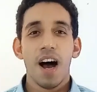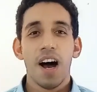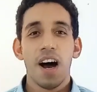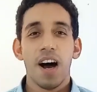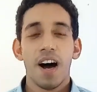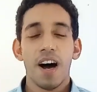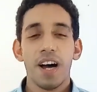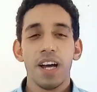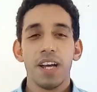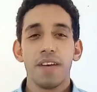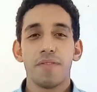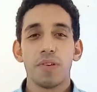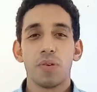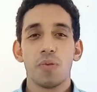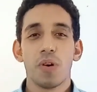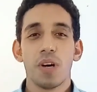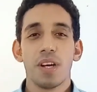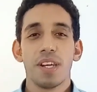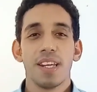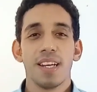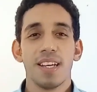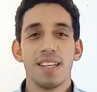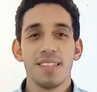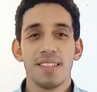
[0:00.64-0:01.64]
Hi
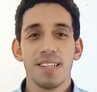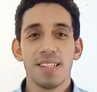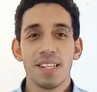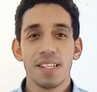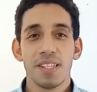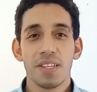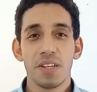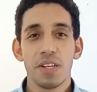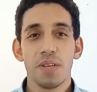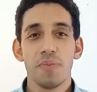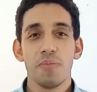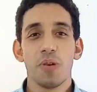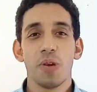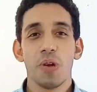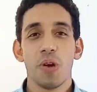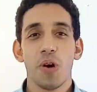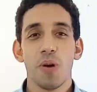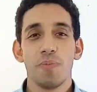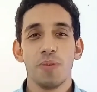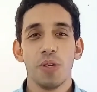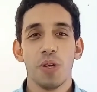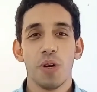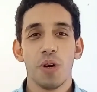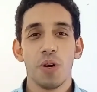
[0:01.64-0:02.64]
everyone, this is Reemon. I
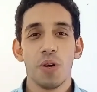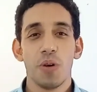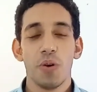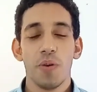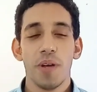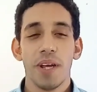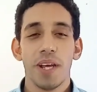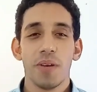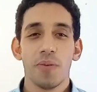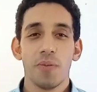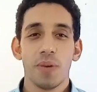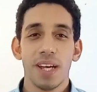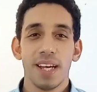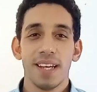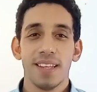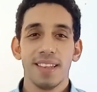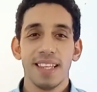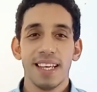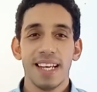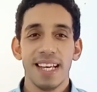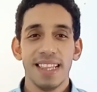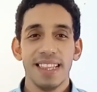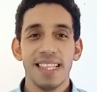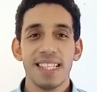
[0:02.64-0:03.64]
hope you are doing
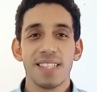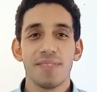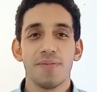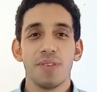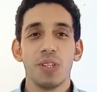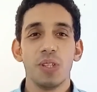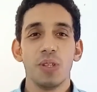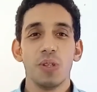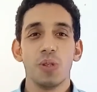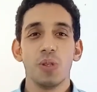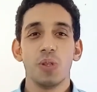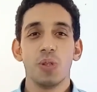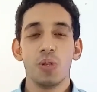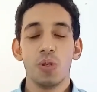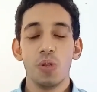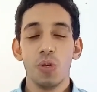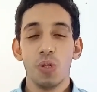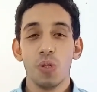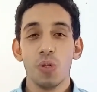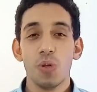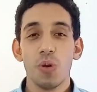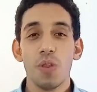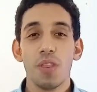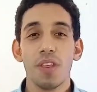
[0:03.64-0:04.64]
well. In this video, do you
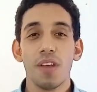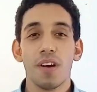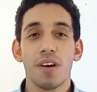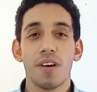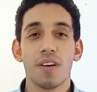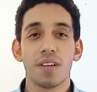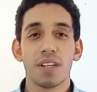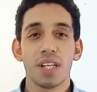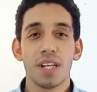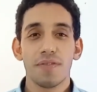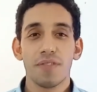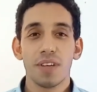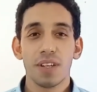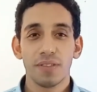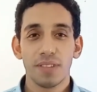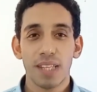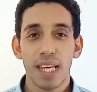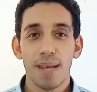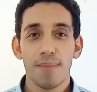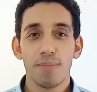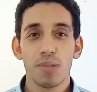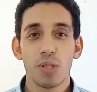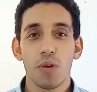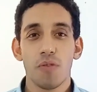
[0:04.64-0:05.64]
know there are different
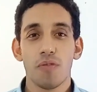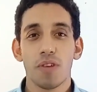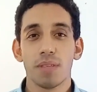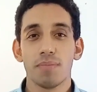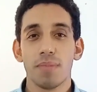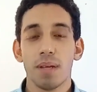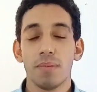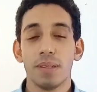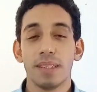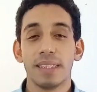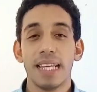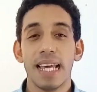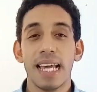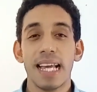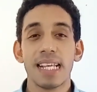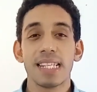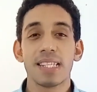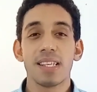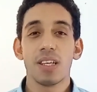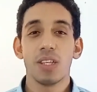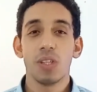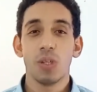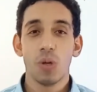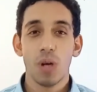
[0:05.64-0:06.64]
types of Redbubble
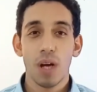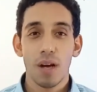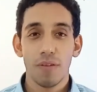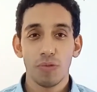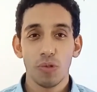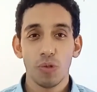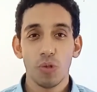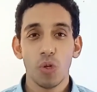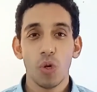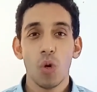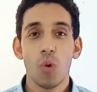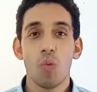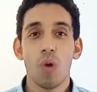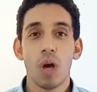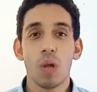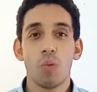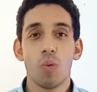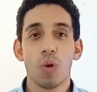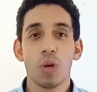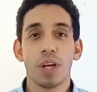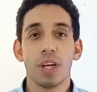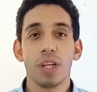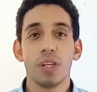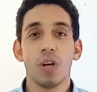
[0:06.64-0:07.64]
tags you have to know while
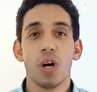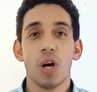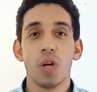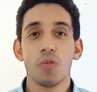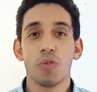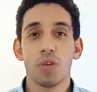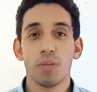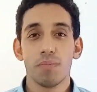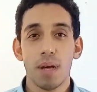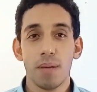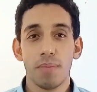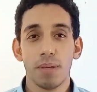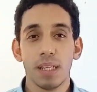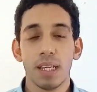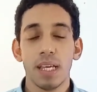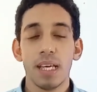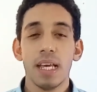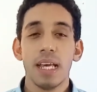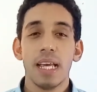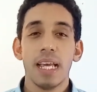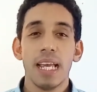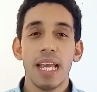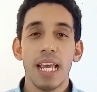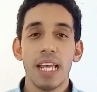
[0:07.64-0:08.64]
working on Redbubble
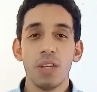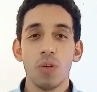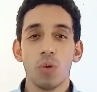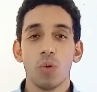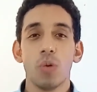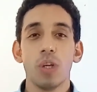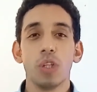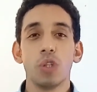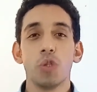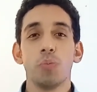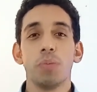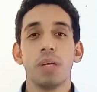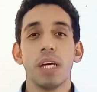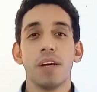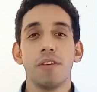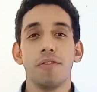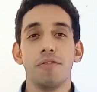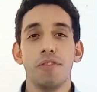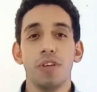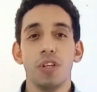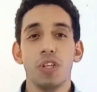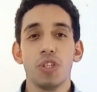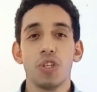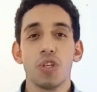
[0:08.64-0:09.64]
in your way to be a
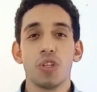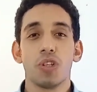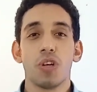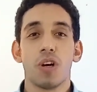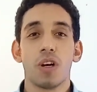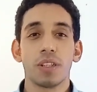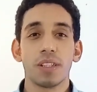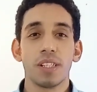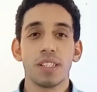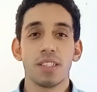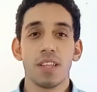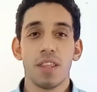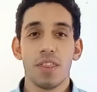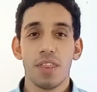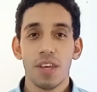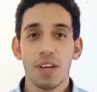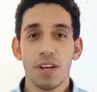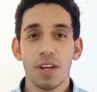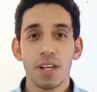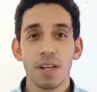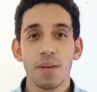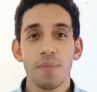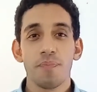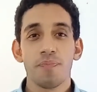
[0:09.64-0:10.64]
featured artist
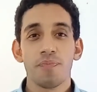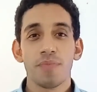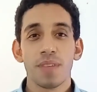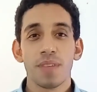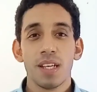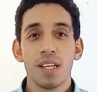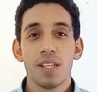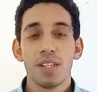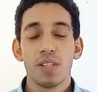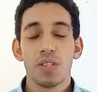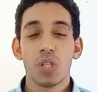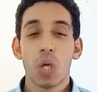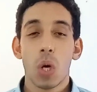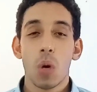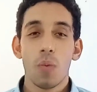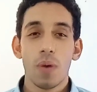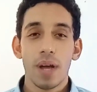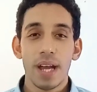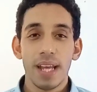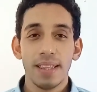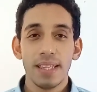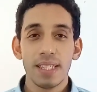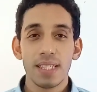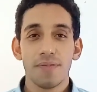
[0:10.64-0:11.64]
there? So
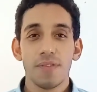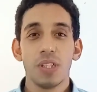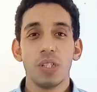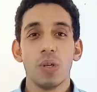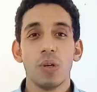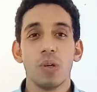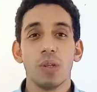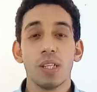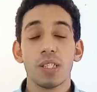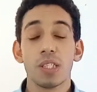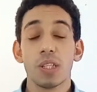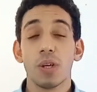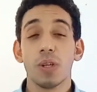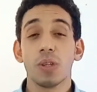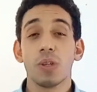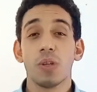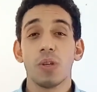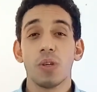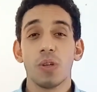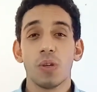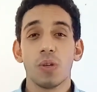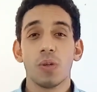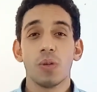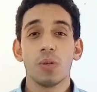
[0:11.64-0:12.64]
in this video, let's get to
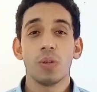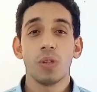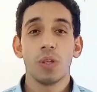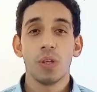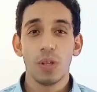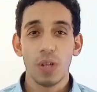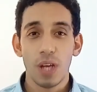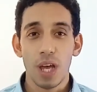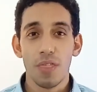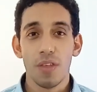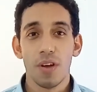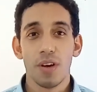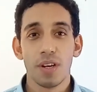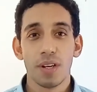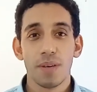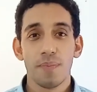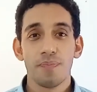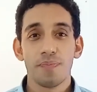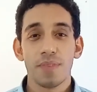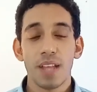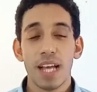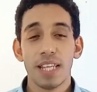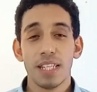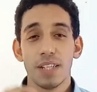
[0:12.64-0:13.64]
know together.
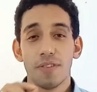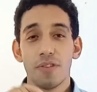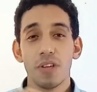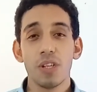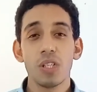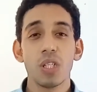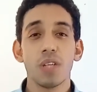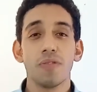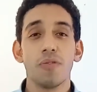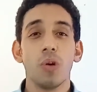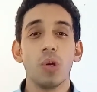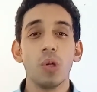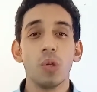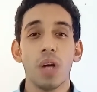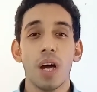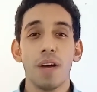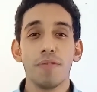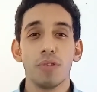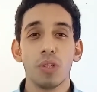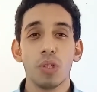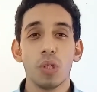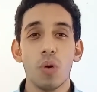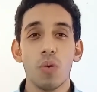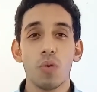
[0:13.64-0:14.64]
And first of all, you
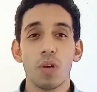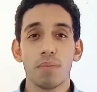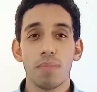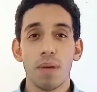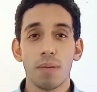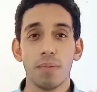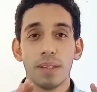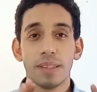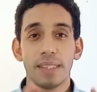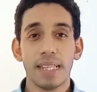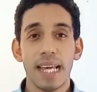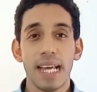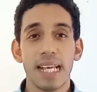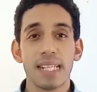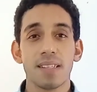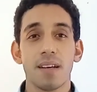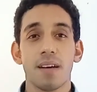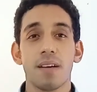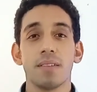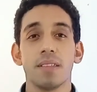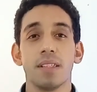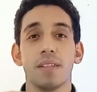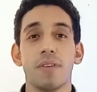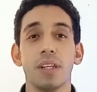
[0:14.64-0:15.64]
have to know Redbubble tags
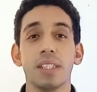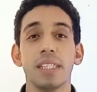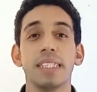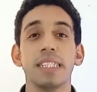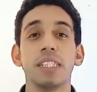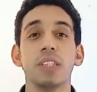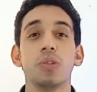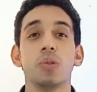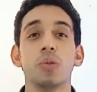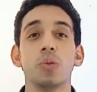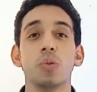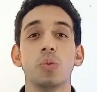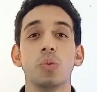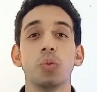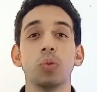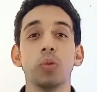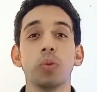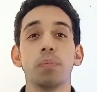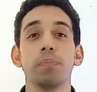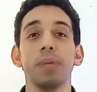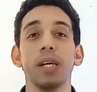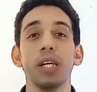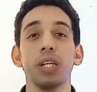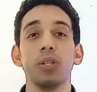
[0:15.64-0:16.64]
are divided into
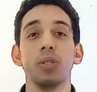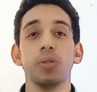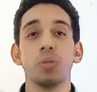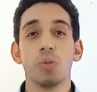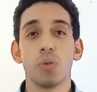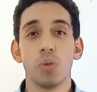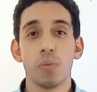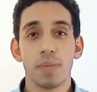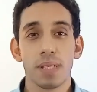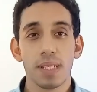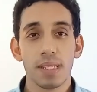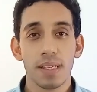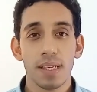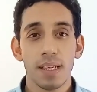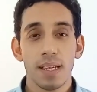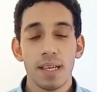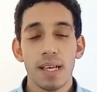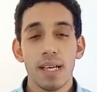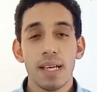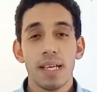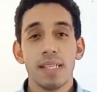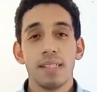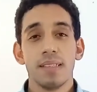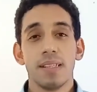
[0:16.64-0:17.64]
two big groups:
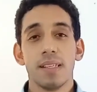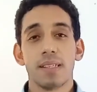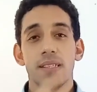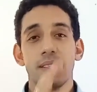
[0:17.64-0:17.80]
the